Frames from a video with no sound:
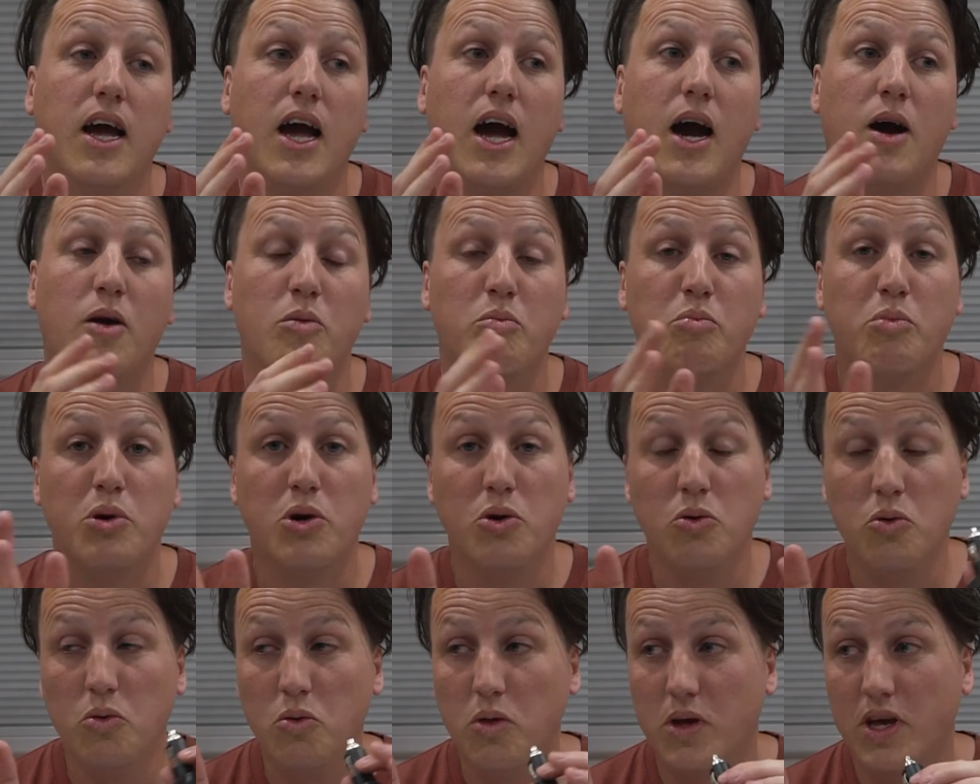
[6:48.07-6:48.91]
I would
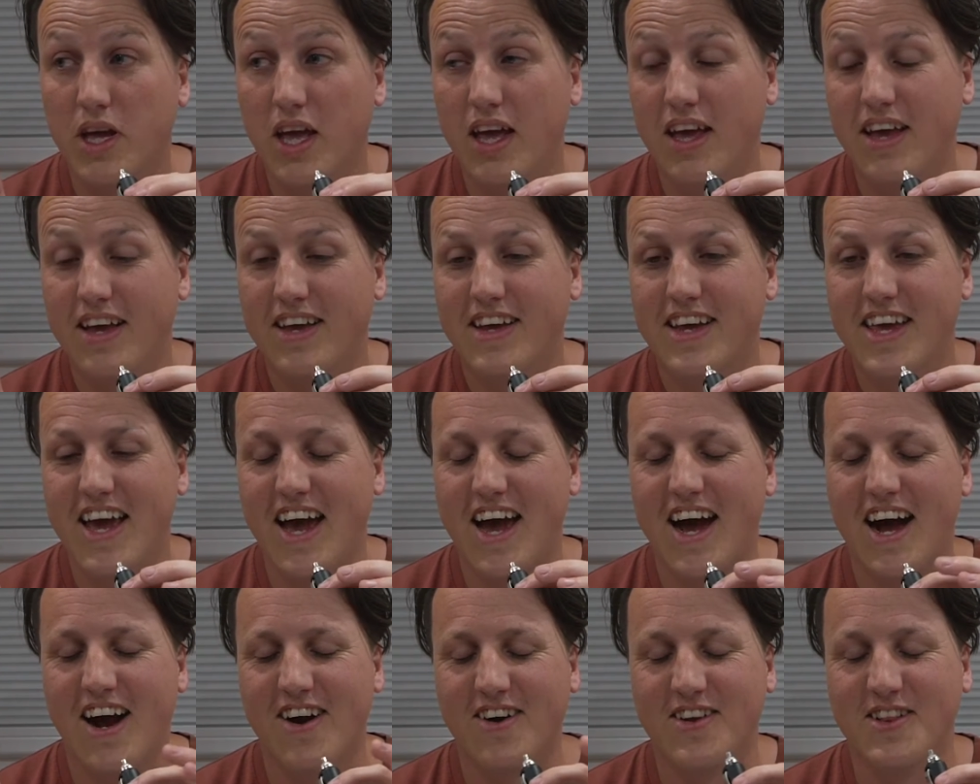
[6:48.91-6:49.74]
pull the
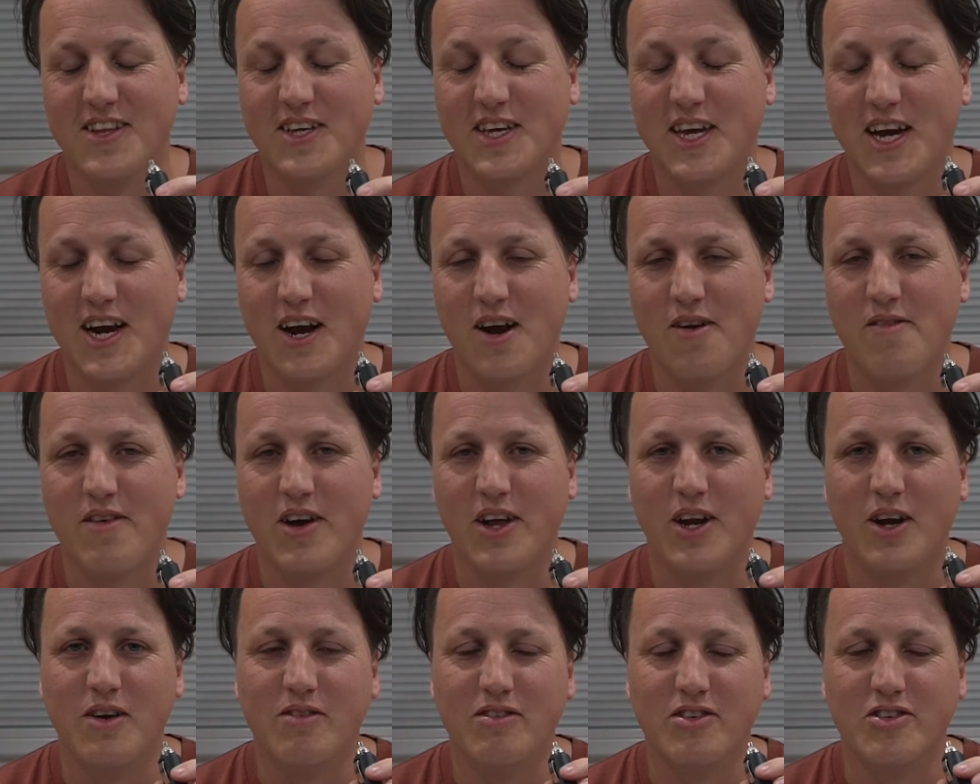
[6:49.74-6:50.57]
car in the
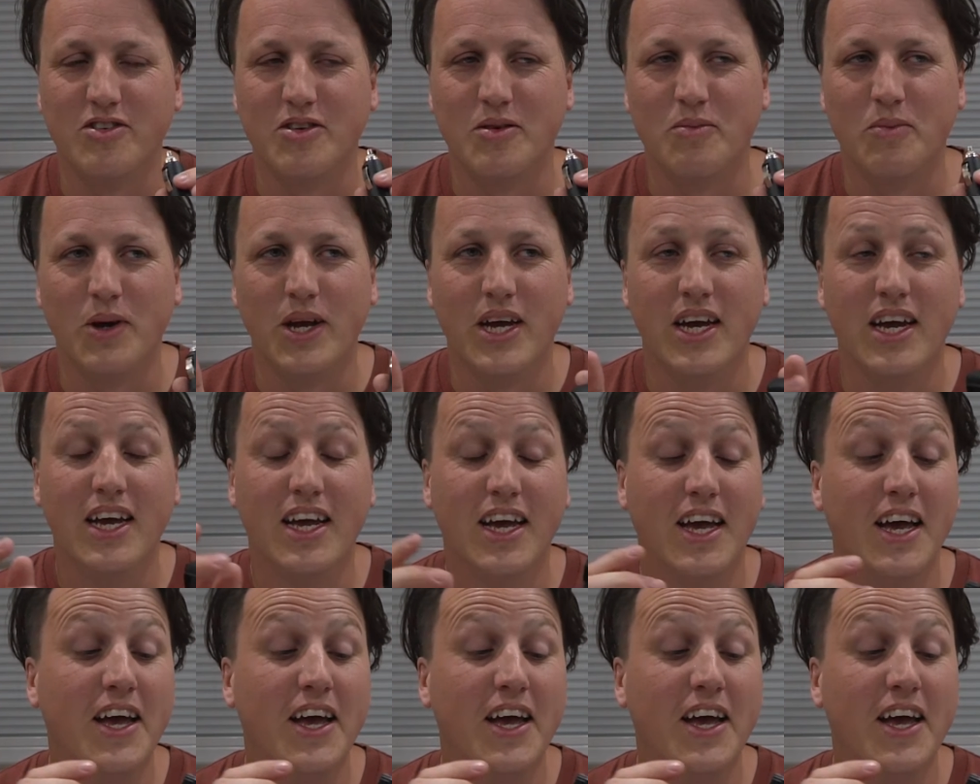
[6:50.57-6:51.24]
Caravan over somewhere,